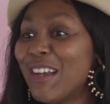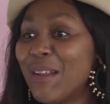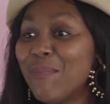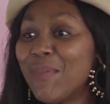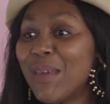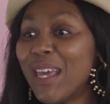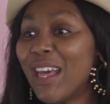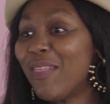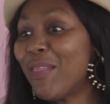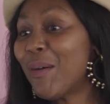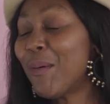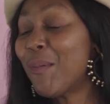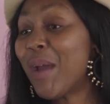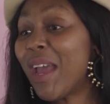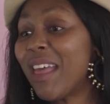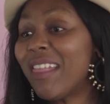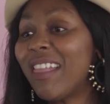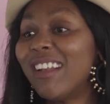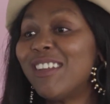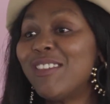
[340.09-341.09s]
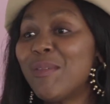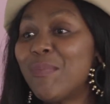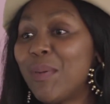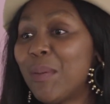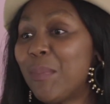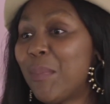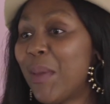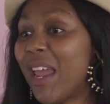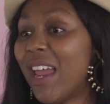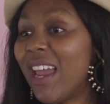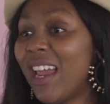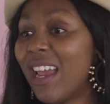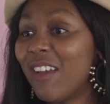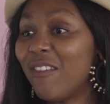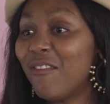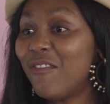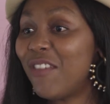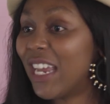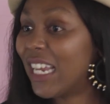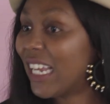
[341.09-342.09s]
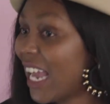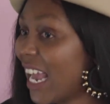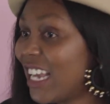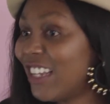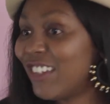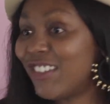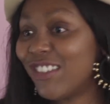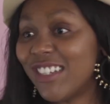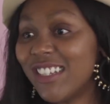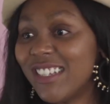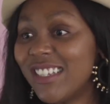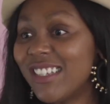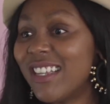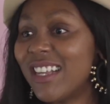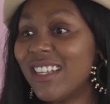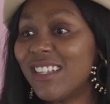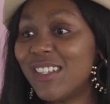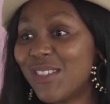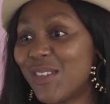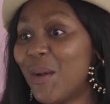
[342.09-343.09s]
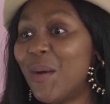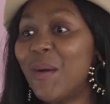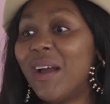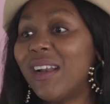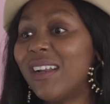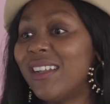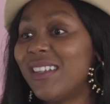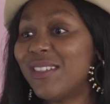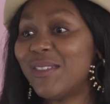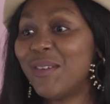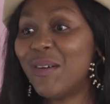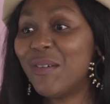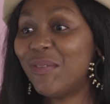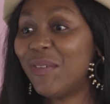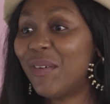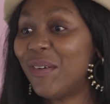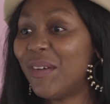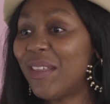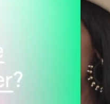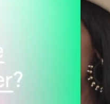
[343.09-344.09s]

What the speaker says: to be in the way that you prepare vacations and so on and so forth.